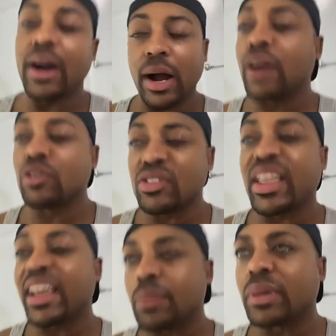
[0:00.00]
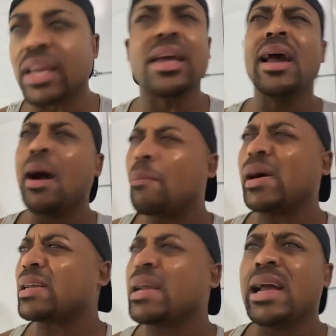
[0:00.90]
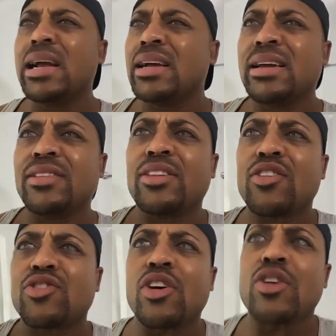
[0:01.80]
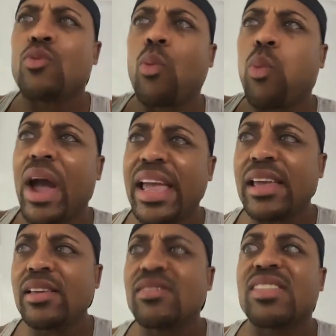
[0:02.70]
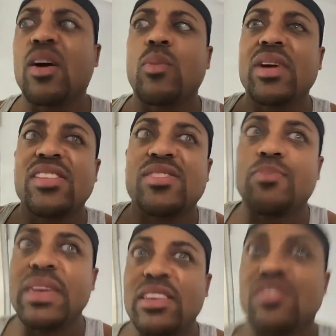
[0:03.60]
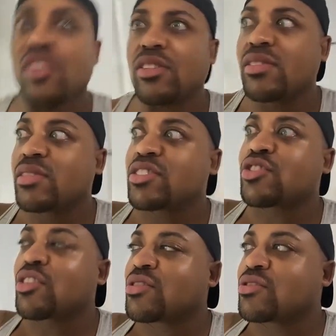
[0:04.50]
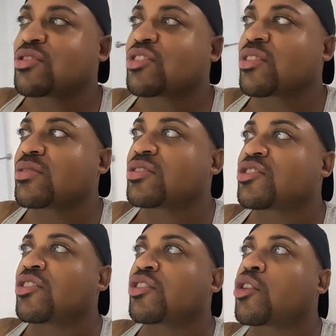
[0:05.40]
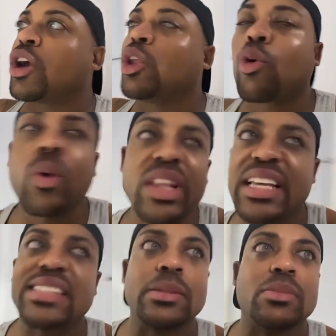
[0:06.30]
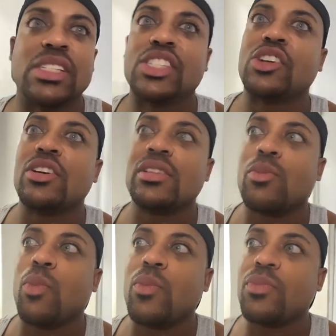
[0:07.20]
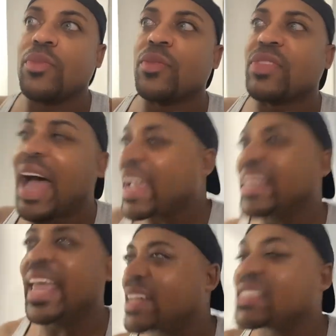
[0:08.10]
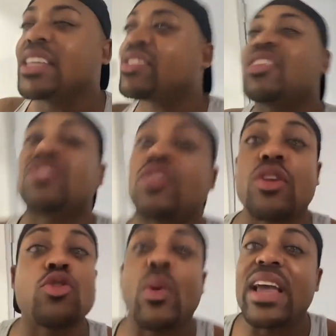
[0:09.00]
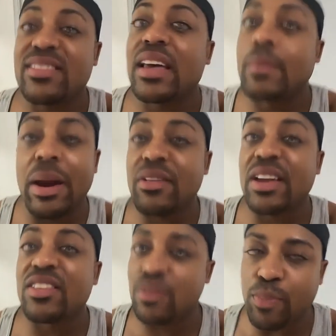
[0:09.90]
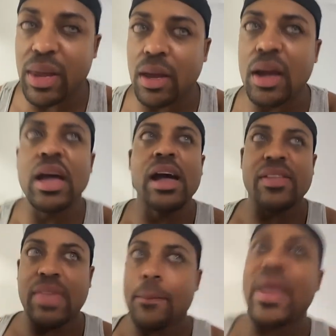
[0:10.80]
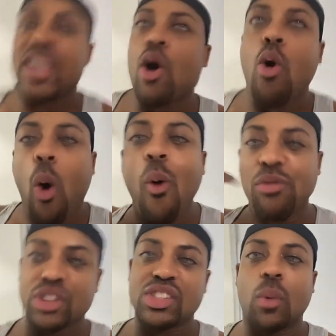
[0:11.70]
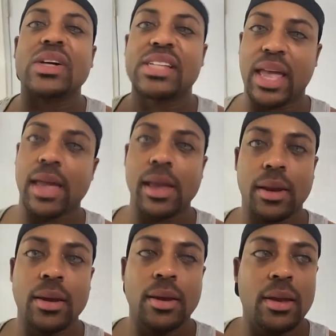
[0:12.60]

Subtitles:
understandably, but there's certain ways that we speak, certain colloquialisms and certain dialects. There's ways that Americans speak that may go over someone's head